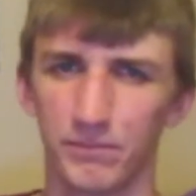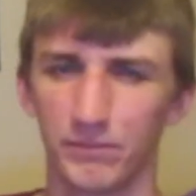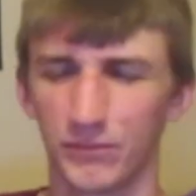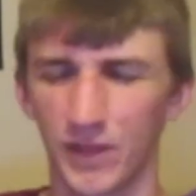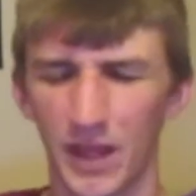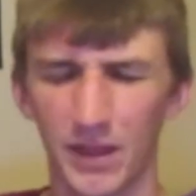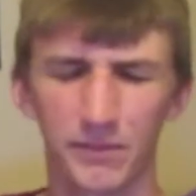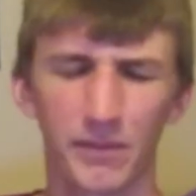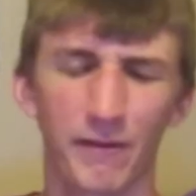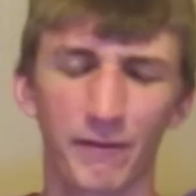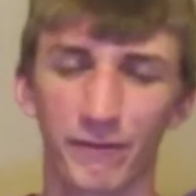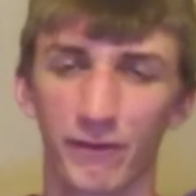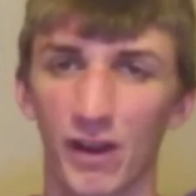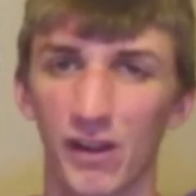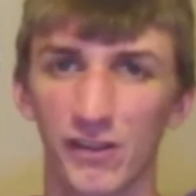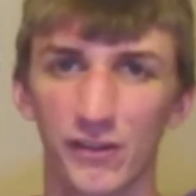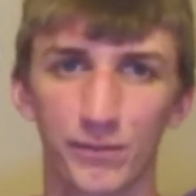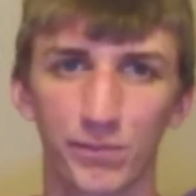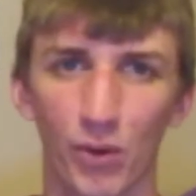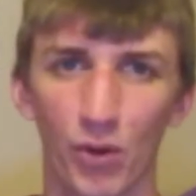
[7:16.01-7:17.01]
let my
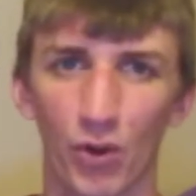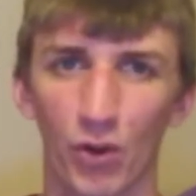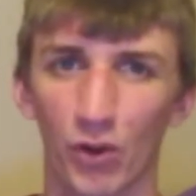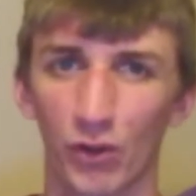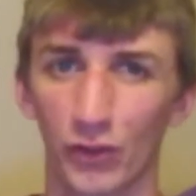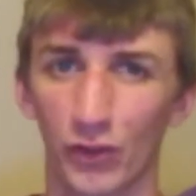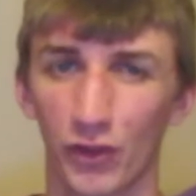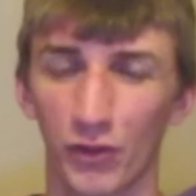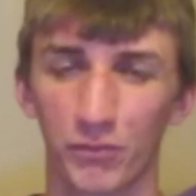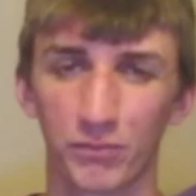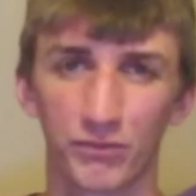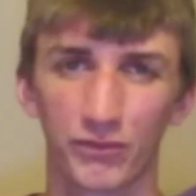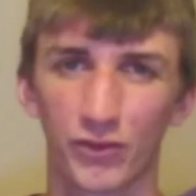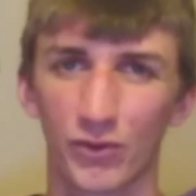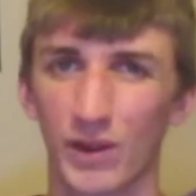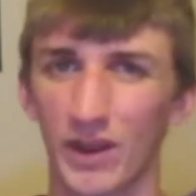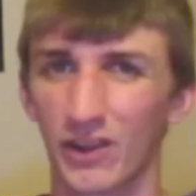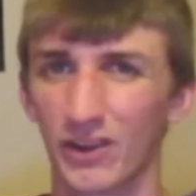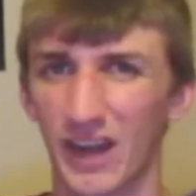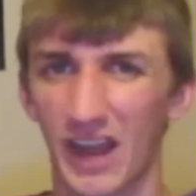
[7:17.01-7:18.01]
friends borrow them so
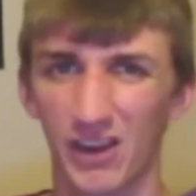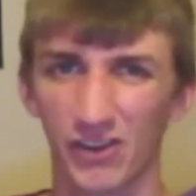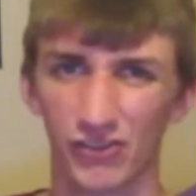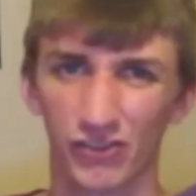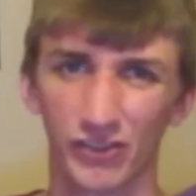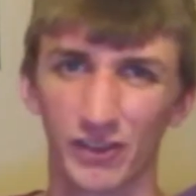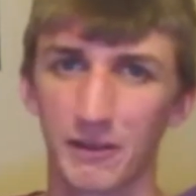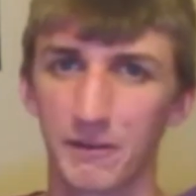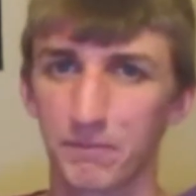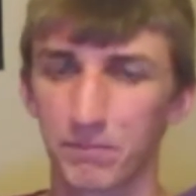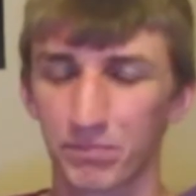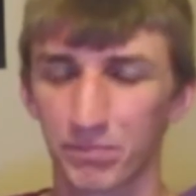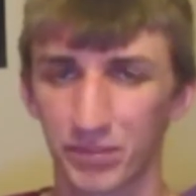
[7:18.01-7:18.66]
I could actually